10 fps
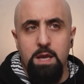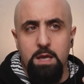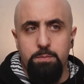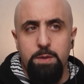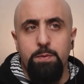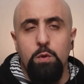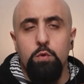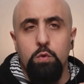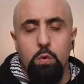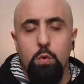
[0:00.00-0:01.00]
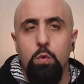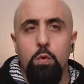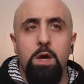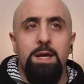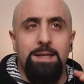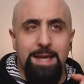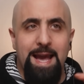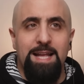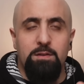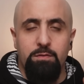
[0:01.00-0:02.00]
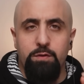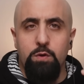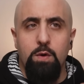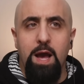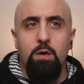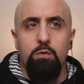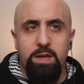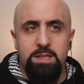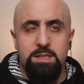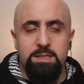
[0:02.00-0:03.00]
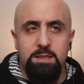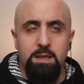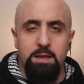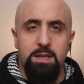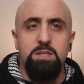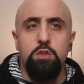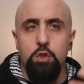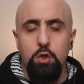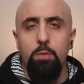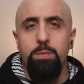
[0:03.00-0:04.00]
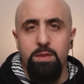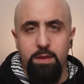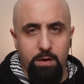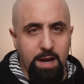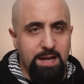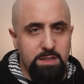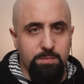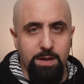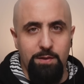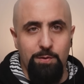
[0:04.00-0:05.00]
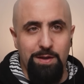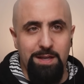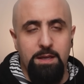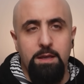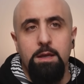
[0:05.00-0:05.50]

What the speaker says: and people who can't view how racist it is should open their eyes, by the way.